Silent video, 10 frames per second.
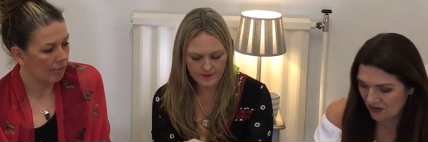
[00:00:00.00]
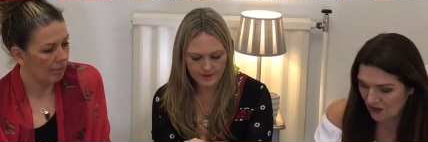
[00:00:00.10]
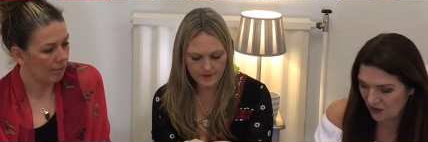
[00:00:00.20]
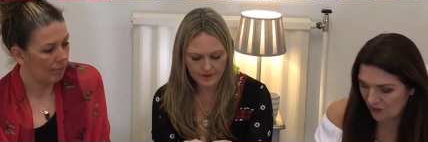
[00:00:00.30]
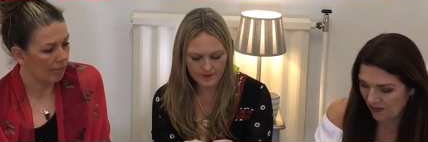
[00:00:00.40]
Speaker 1: to
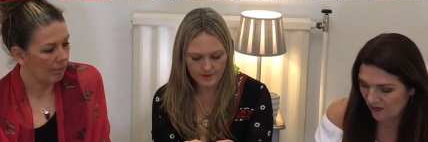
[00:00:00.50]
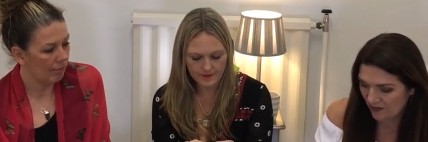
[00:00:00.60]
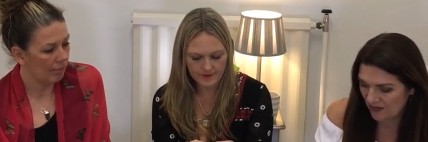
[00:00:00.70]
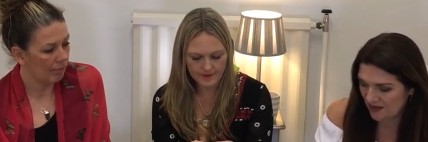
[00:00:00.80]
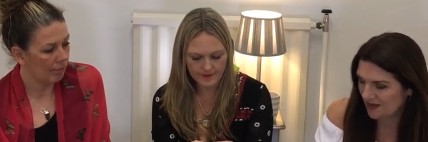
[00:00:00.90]
do with
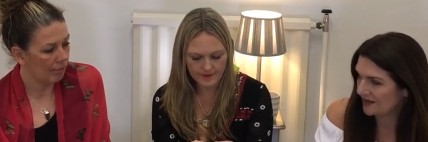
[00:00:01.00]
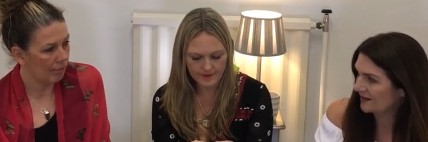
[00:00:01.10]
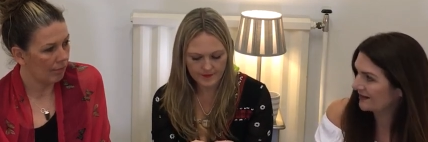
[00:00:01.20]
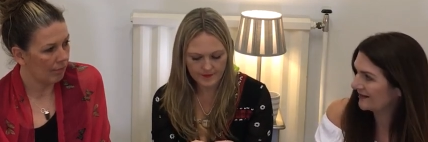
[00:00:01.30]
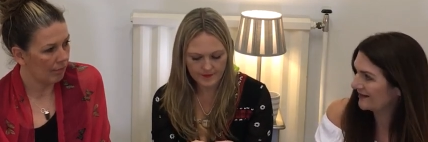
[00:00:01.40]
them is to
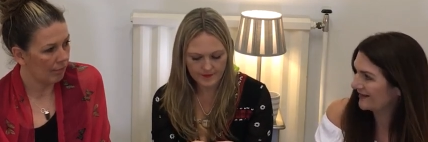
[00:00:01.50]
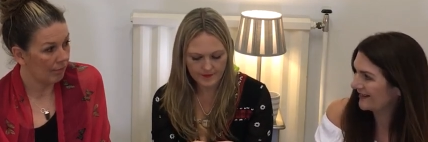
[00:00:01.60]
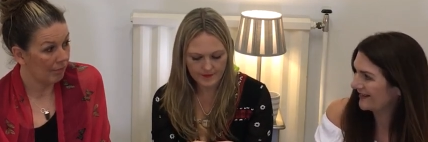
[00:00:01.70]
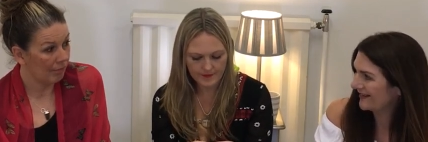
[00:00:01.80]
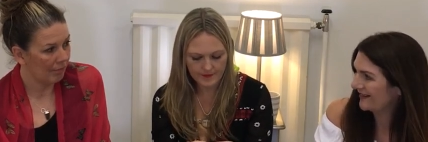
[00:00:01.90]

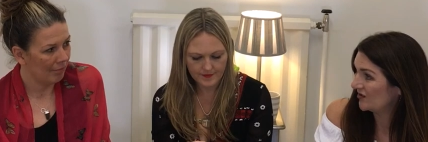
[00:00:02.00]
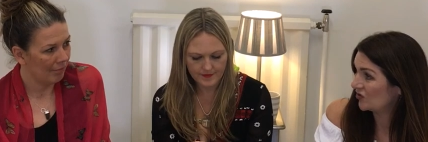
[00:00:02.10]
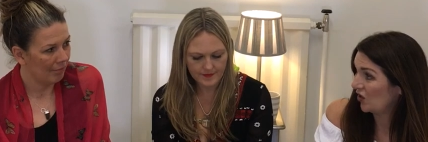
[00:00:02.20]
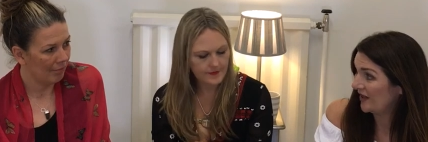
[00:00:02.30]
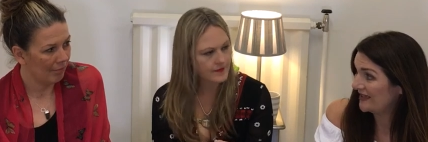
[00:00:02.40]

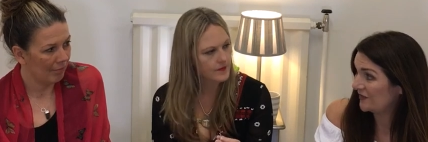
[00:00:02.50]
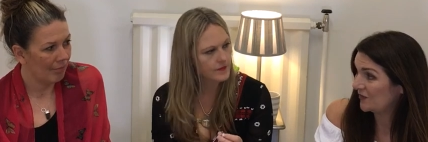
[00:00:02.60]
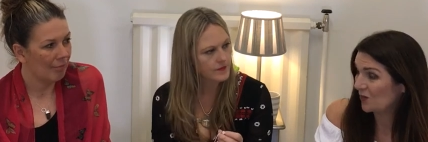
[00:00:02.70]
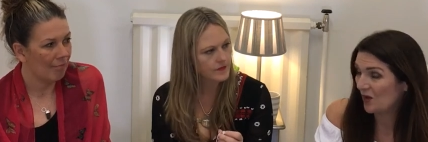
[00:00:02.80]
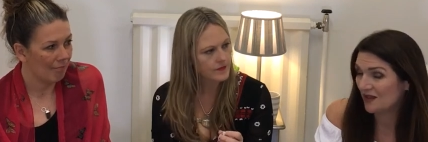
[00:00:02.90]
try
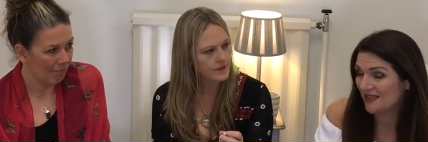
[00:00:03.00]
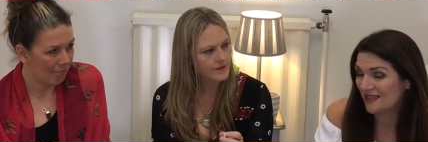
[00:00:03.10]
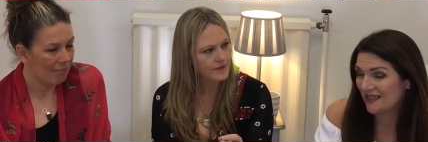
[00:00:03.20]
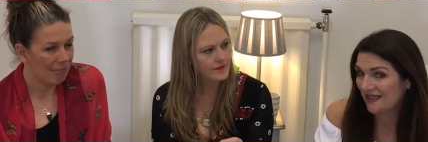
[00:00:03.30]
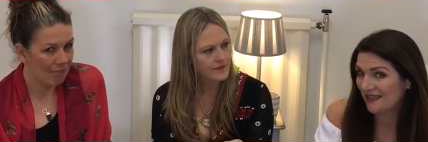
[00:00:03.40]
different
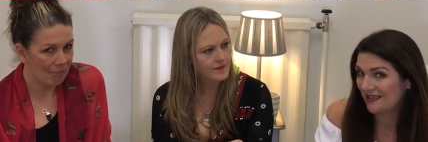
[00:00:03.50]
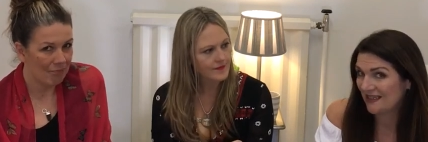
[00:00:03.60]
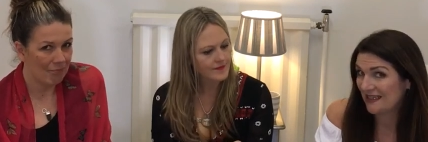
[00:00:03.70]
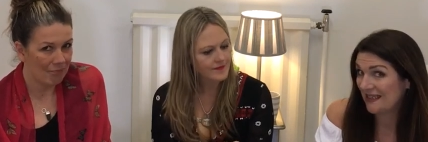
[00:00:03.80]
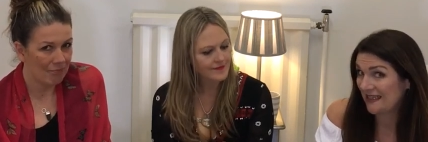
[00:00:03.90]
ones and
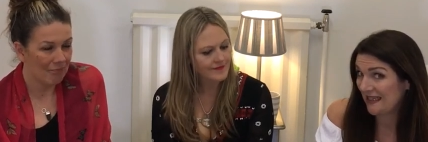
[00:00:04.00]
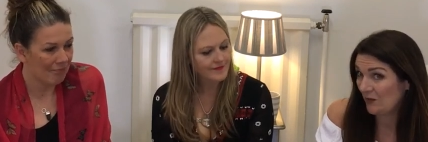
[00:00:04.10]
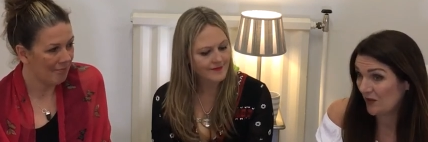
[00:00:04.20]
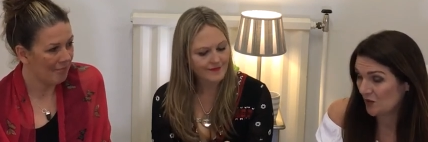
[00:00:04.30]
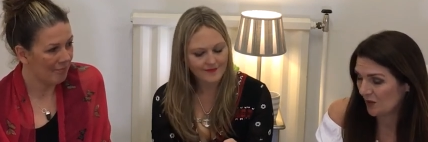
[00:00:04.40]
see
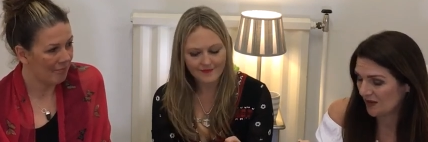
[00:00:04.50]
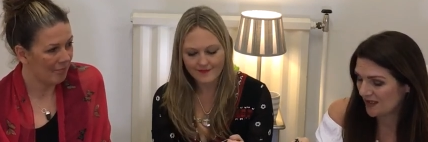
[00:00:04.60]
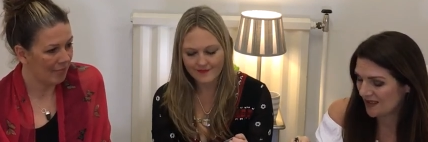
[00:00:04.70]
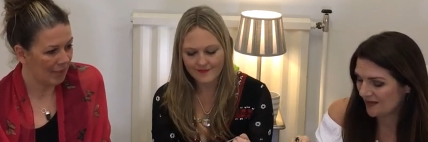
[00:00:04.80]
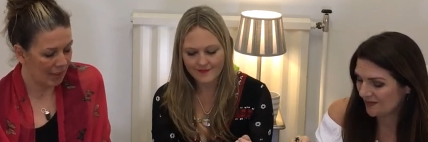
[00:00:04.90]
which
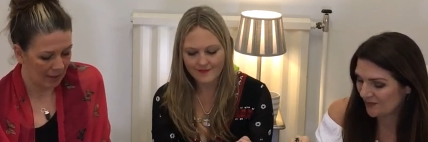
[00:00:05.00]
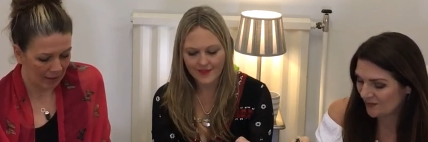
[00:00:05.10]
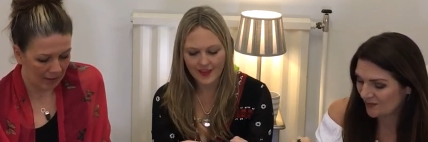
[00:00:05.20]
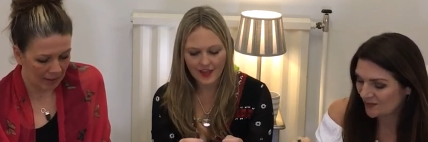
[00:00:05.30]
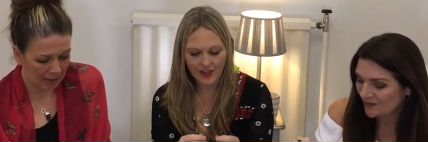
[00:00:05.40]
ones
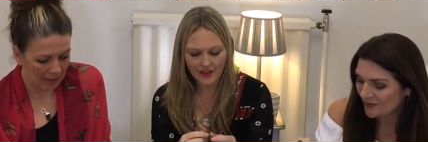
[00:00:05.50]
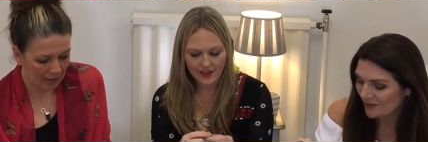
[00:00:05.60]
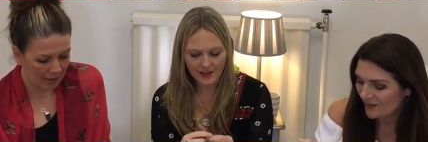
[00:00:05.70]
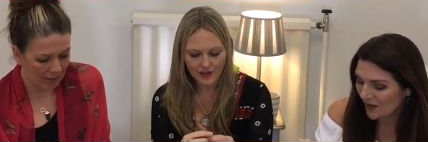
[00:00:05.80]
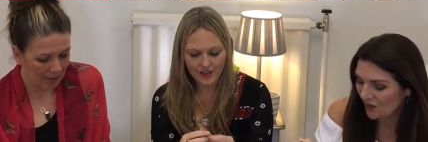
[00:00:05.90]

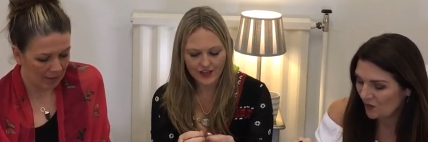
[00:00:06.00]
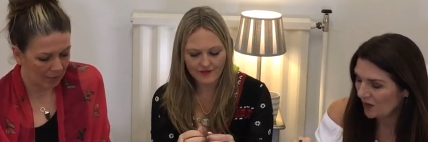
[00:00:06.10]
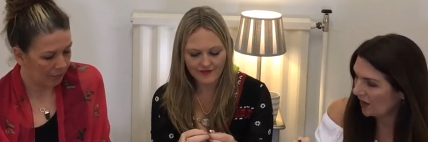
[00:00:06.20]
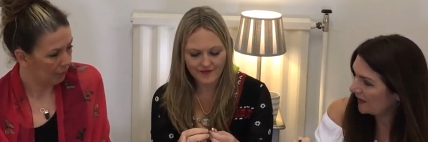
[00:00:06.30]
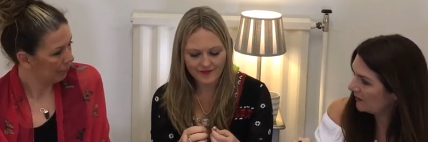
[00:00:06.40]
Speaker 2: you can you
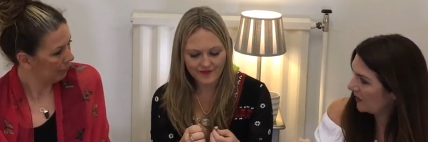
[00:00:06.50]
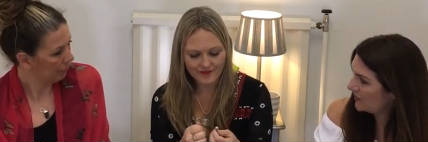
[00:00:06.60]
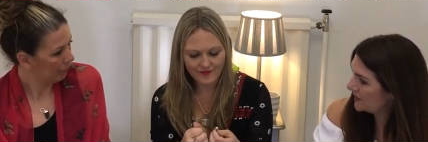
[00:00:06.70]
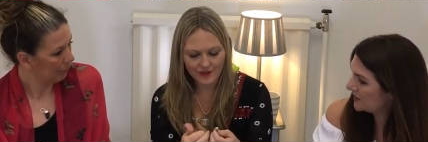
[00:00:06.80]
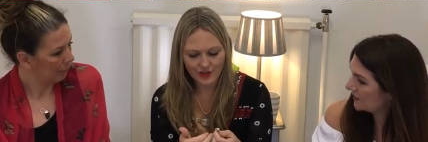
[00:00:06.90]
like the
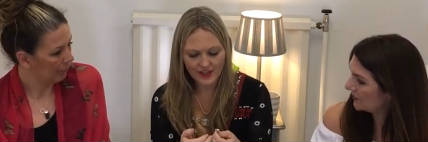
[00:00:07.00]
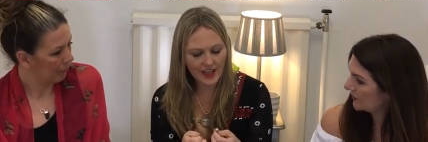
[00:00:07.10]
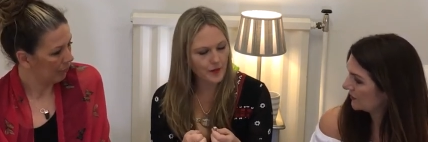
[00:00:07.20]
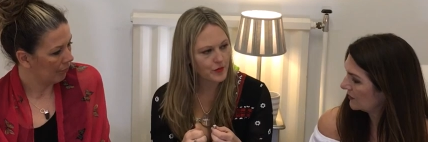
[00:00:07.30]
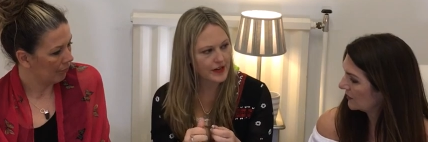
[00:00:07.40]
most. You can get
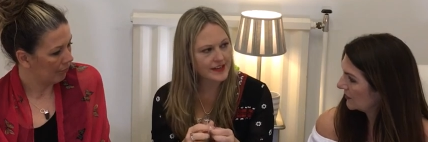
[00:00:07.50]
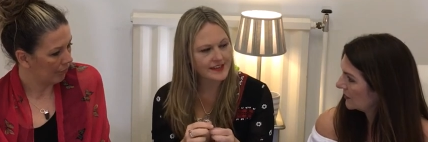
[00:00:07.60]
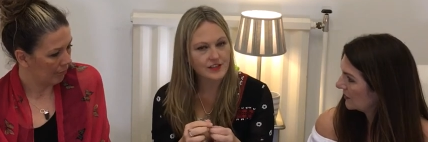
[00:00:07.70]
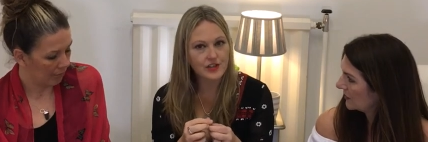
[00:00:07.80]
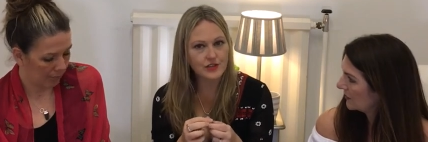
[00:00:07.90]

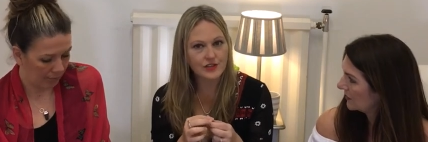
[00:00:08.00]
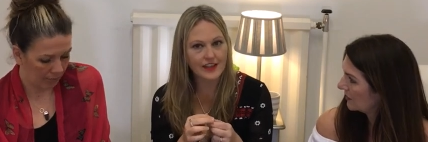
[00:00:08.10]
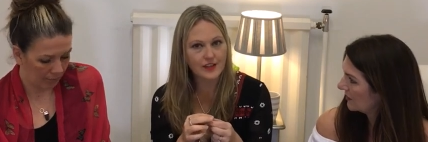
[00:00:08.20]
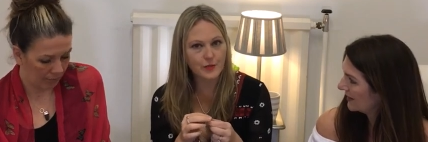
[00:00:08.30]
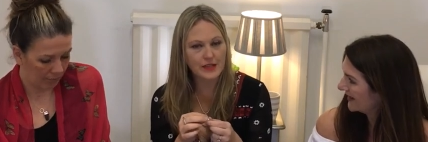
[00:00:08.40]
upgraded too. Like
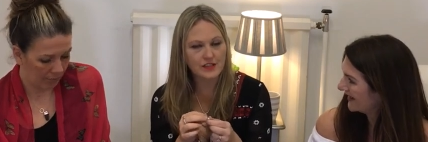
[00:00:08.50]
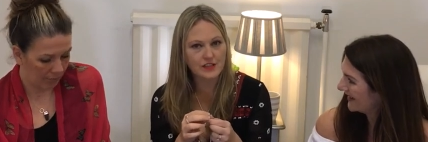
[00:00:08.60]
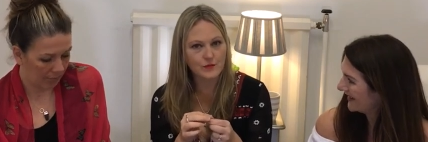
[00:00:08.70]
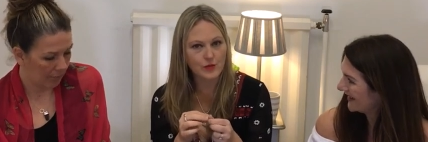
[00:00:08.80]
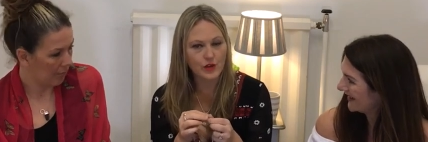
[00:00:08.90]
your
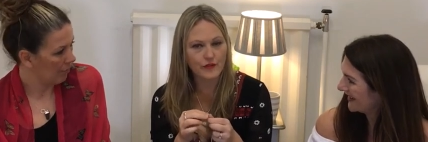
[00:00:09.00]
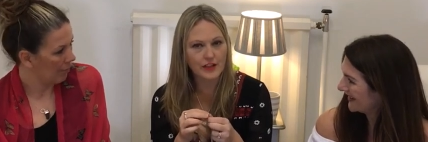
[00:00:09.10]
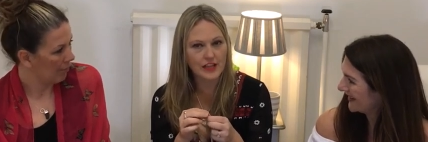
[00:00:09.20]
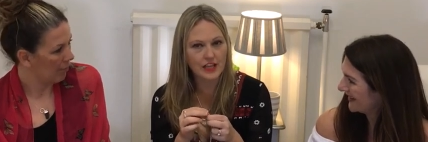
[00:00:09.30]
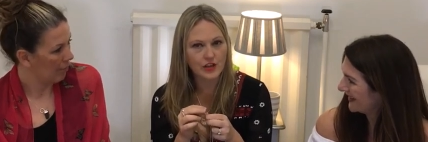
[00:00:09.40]
pendulum will
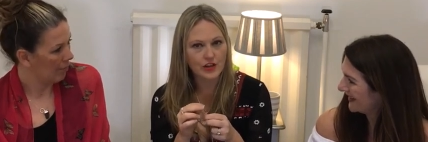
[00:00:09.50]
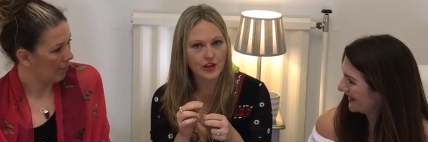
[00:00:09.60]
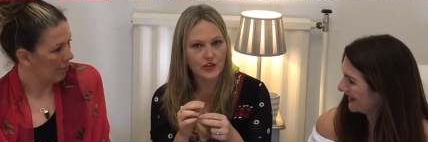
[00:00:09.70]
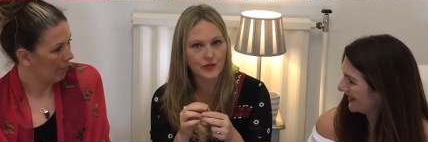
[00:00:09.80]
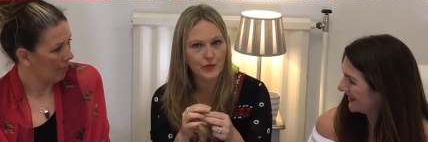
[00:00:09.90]
often let you know
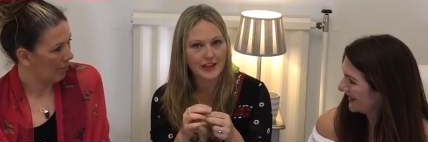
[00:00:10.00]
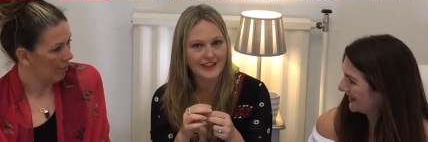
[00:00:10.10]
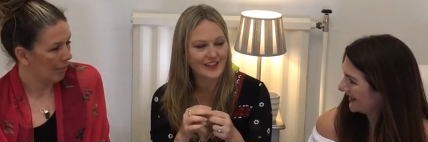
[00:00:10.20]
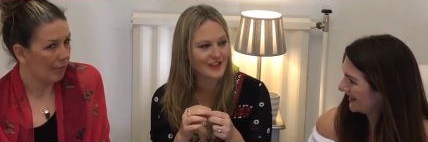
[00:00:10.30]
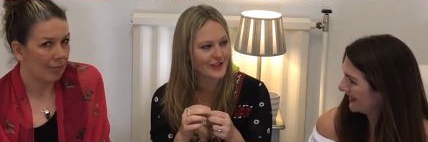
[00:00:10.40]

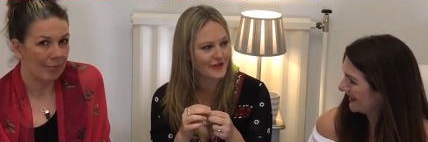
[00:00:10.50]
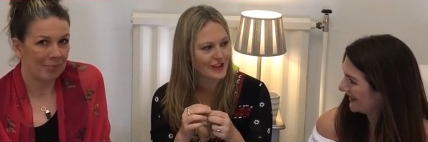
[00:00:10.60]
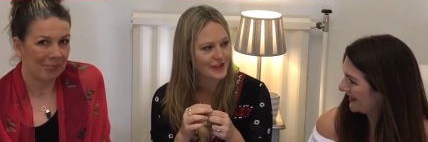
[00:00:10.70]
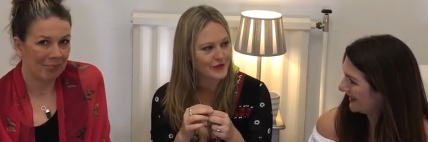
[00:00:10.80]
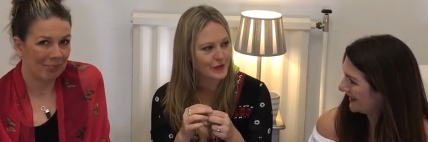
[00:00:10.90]
when you've
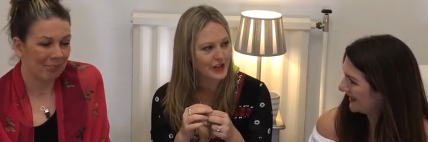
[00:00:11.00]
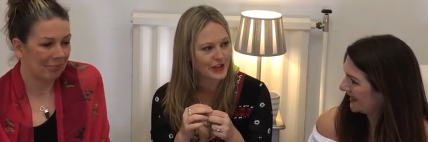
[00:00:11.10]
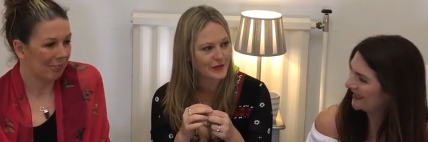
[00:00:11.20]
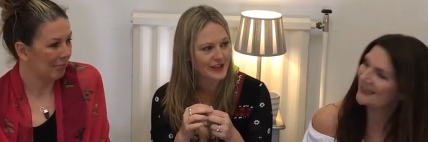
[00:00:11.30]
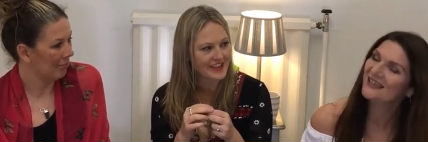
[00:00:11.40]
finished
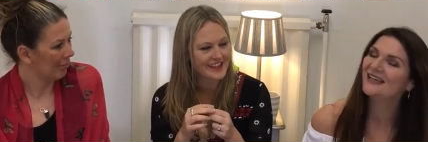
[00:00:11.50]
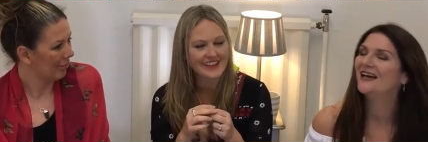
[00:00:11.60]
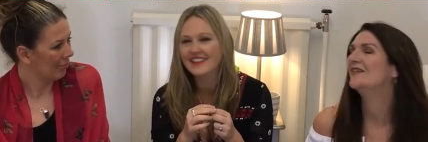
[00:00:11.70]
working with it. Like